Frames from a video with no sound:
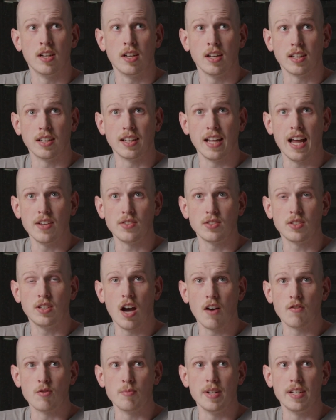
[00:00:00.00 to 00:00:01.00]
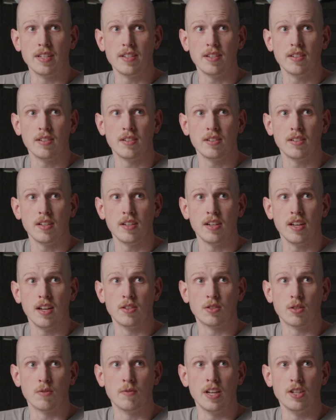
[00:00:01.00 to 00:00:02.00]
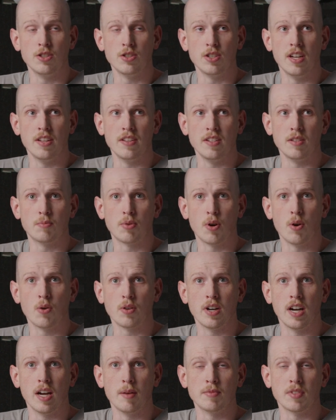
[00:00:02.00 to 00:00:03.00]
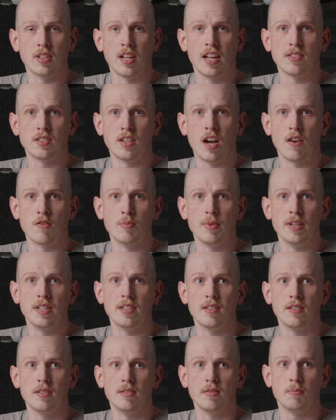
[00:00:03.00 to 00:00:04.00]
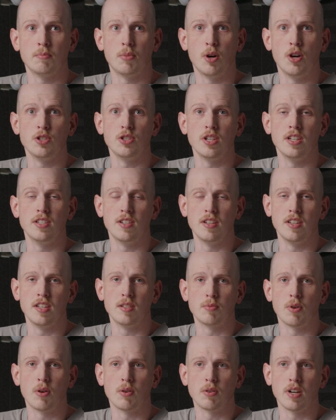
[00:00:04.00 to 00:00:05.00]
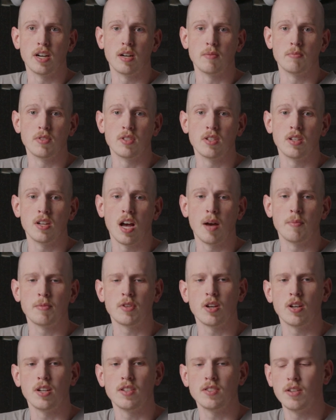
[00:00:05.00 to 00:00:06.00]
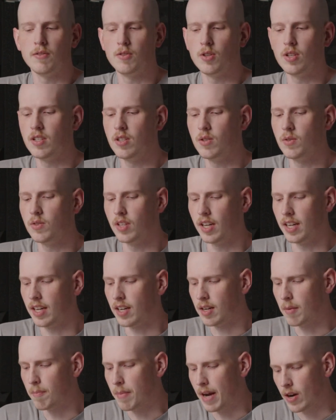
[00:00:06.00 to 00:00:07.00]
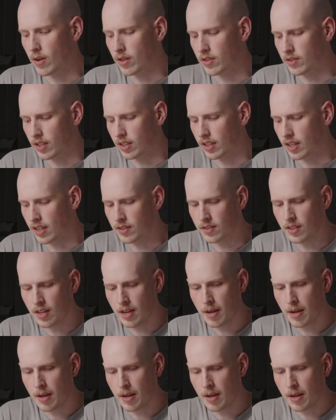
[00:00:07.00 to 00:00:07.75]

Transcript: less government intervention in these programs and less government push into these programs. I'm curious if you could use like comparison, because